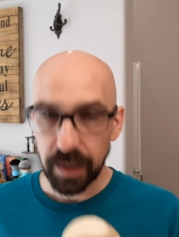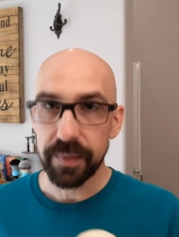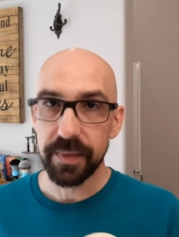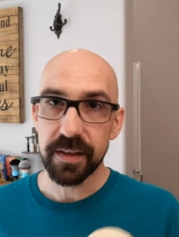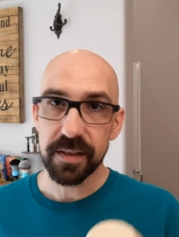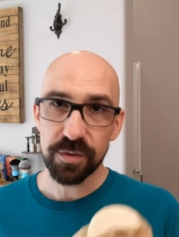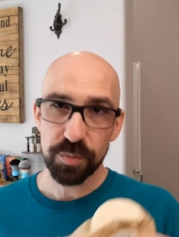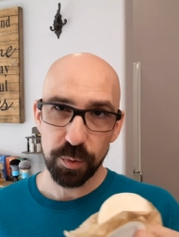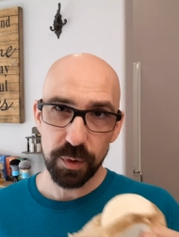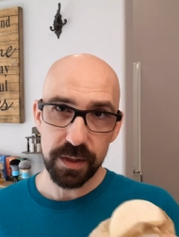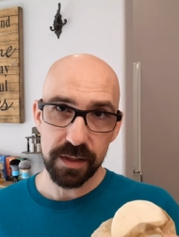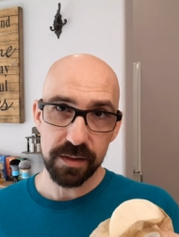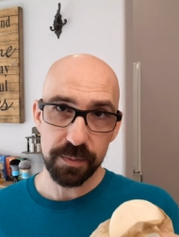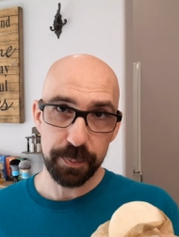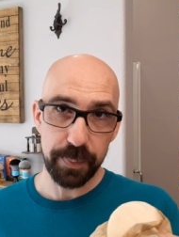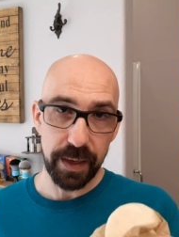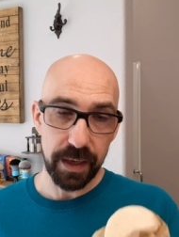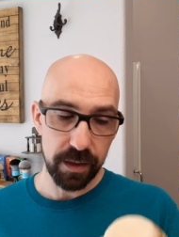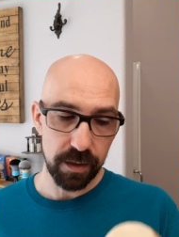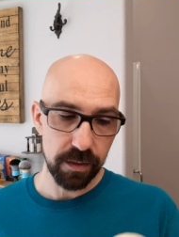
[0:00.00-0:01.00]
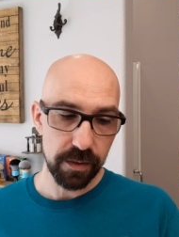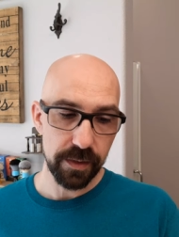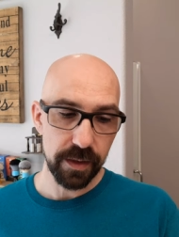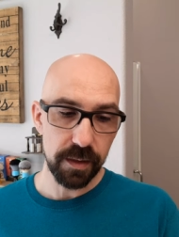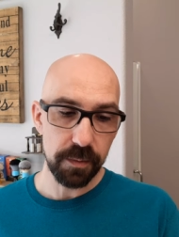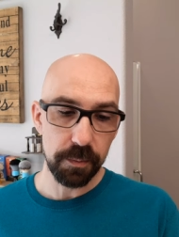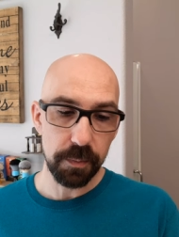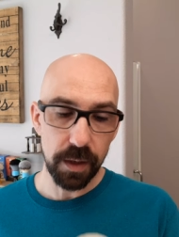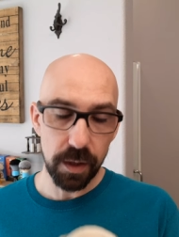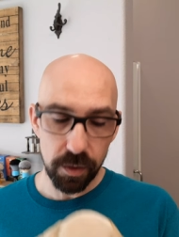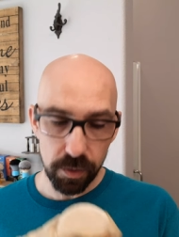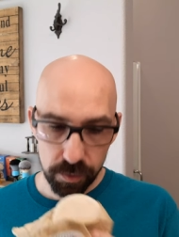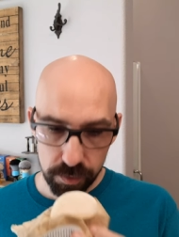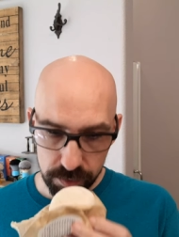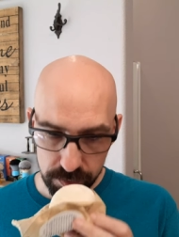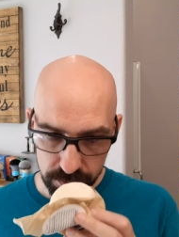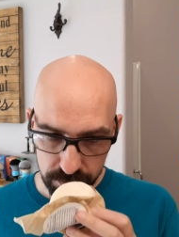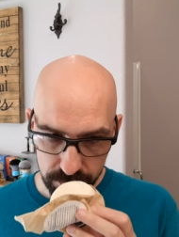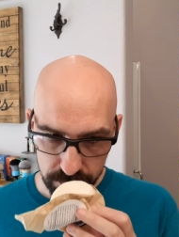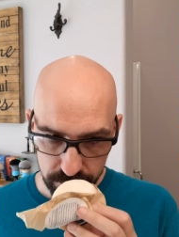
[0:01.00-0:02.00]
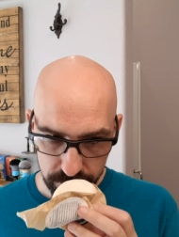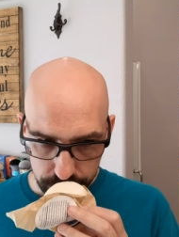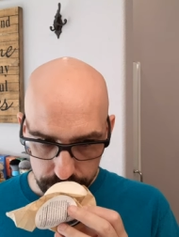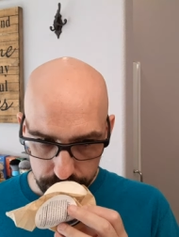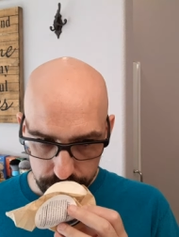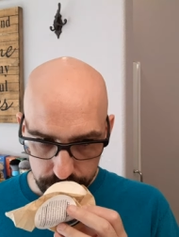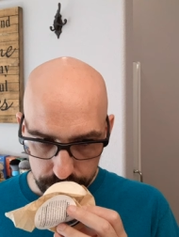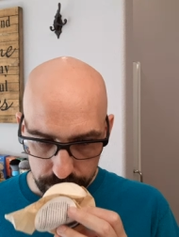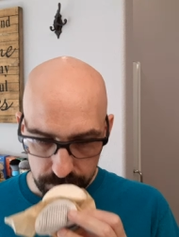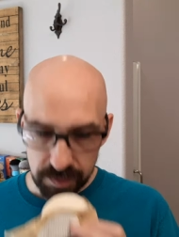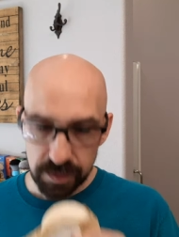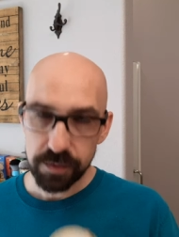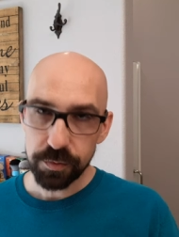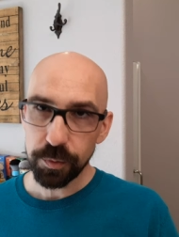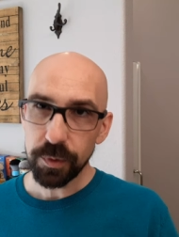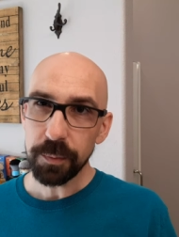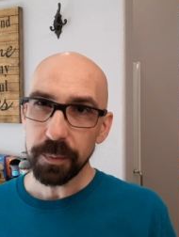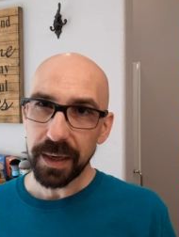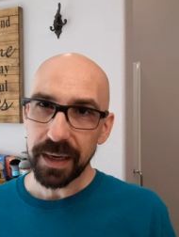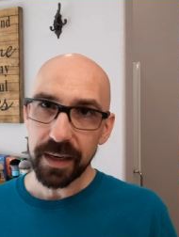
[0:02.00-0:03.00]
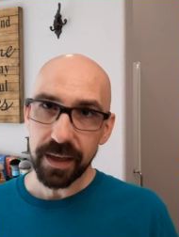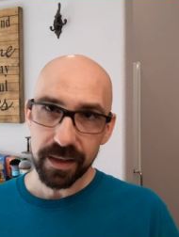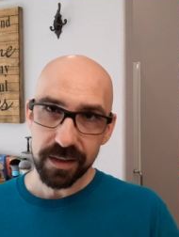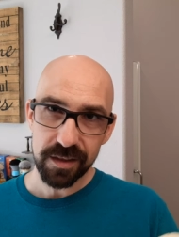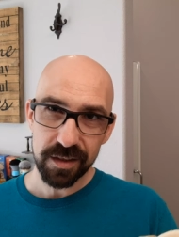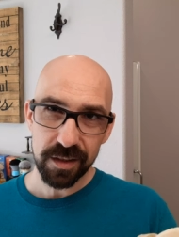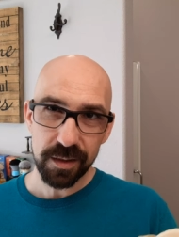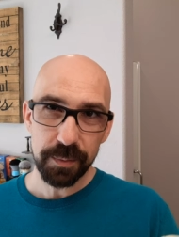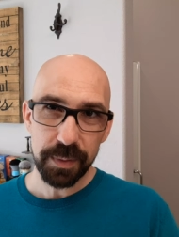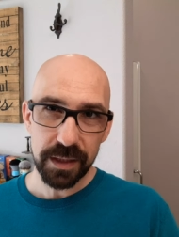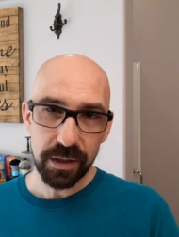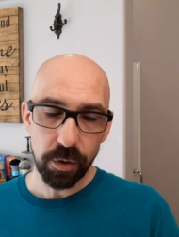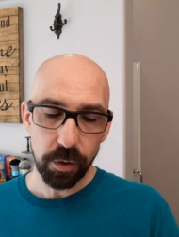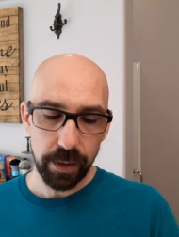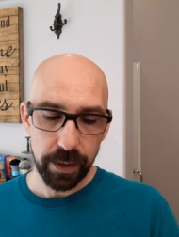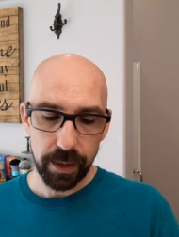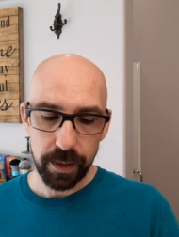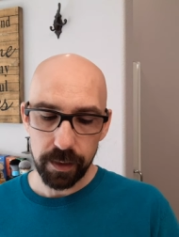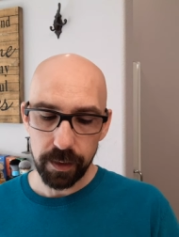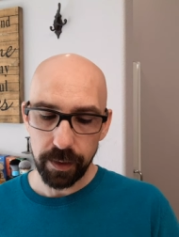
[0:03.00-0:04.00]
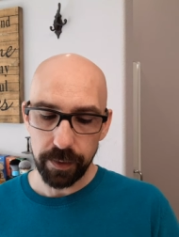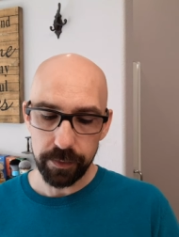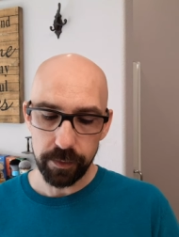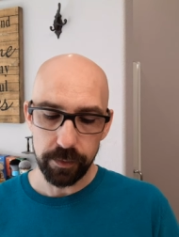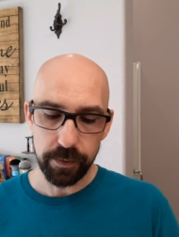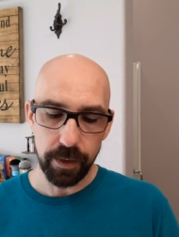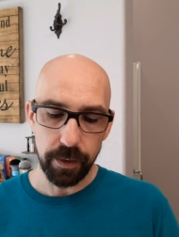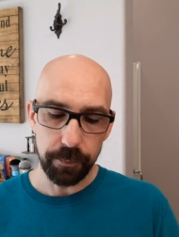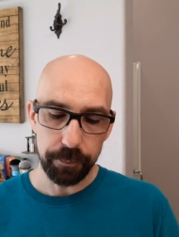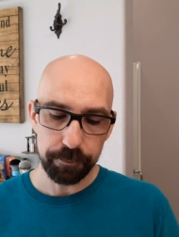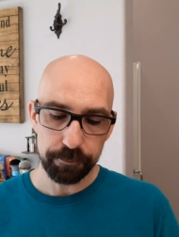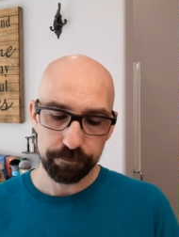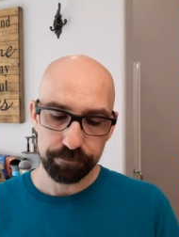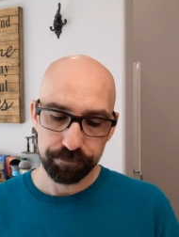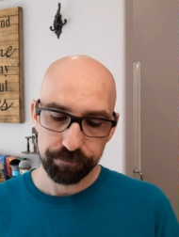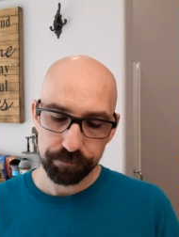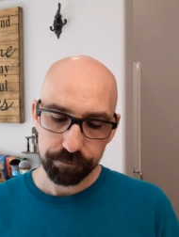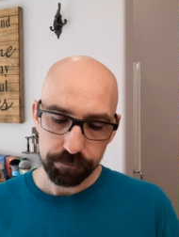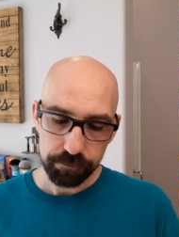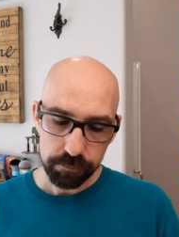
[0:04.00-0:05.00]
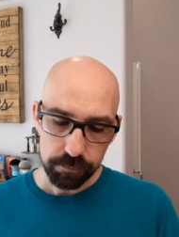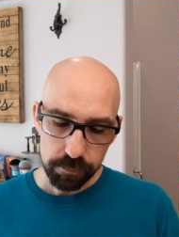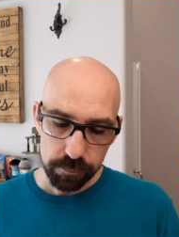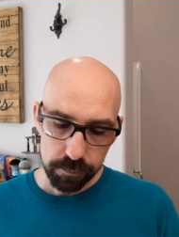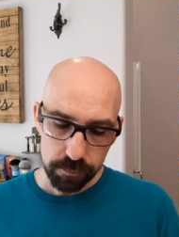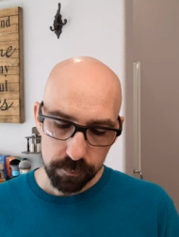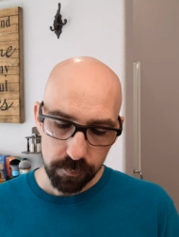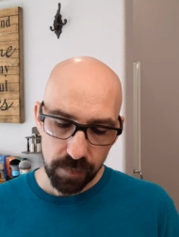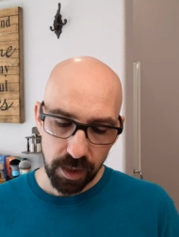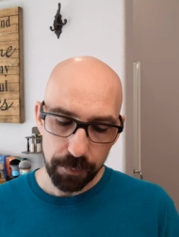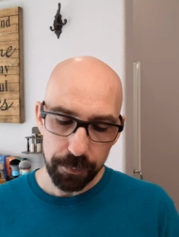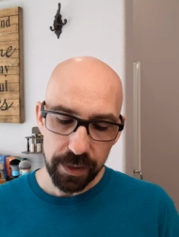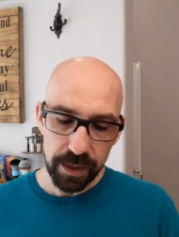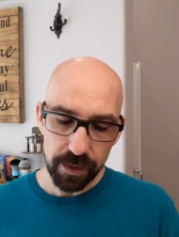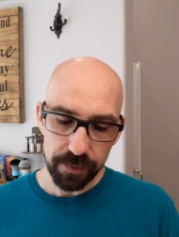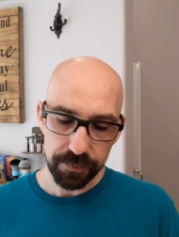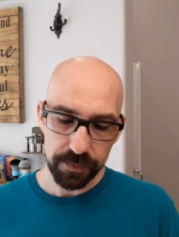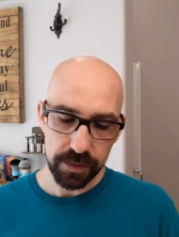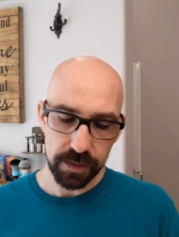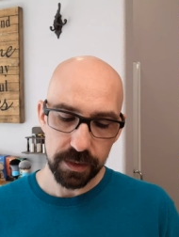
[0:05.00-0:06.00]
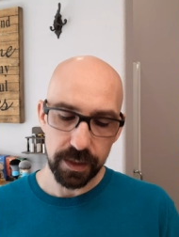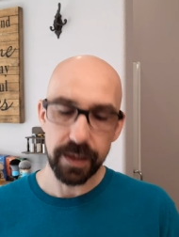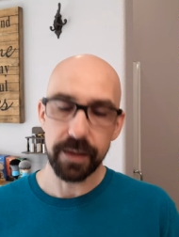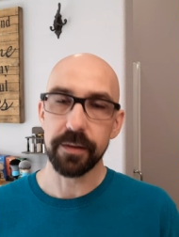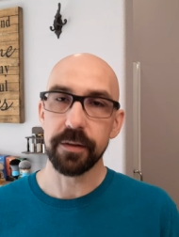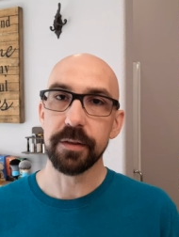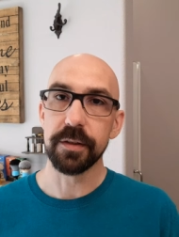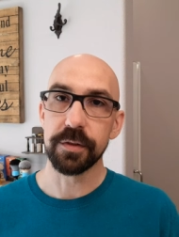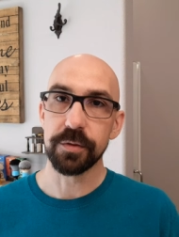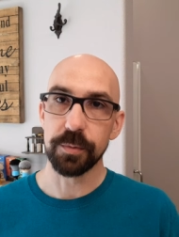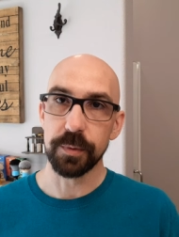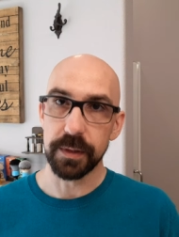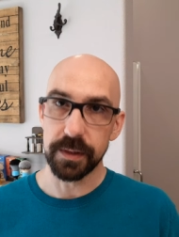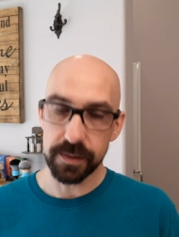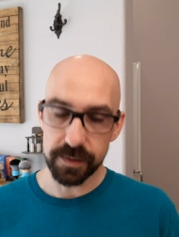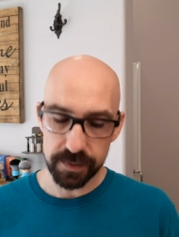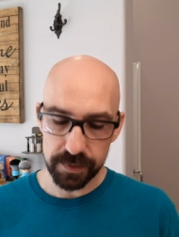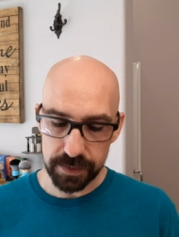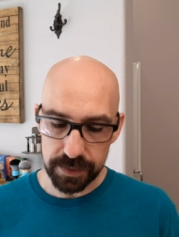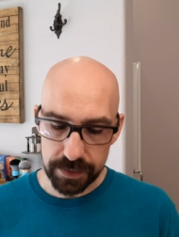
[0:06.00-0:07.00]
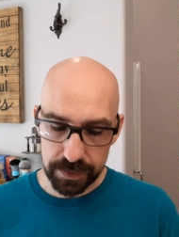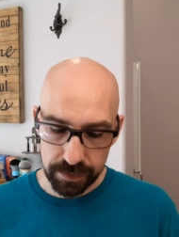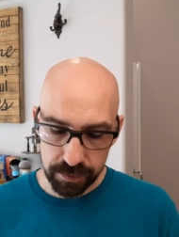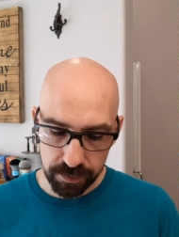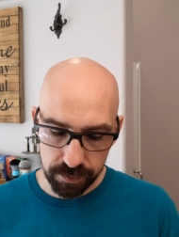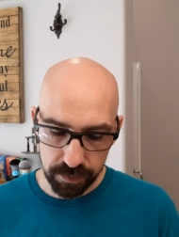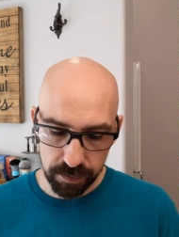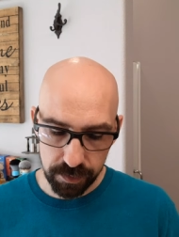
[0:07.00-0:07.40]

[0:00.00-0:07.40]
This one is better than most. This one might actually be okay lathered up. I'm gonna have to lather this one and see.